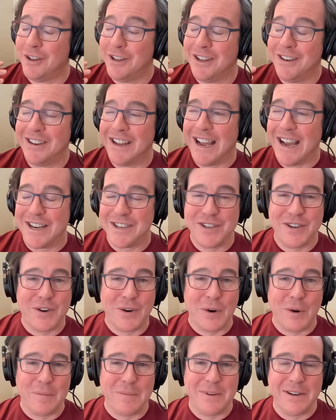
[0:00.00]
the
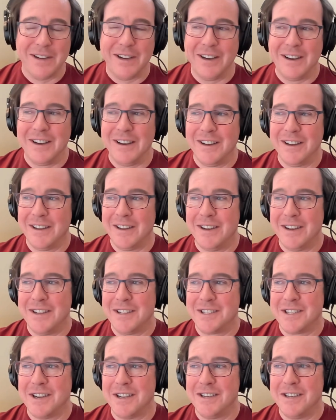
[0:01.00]
HashiCorp uh, uh,
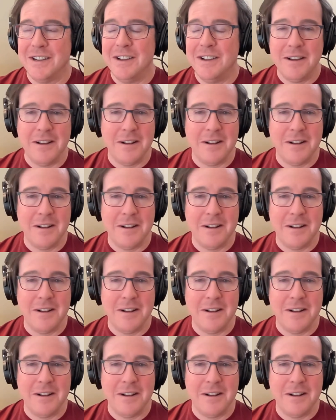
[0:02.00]
site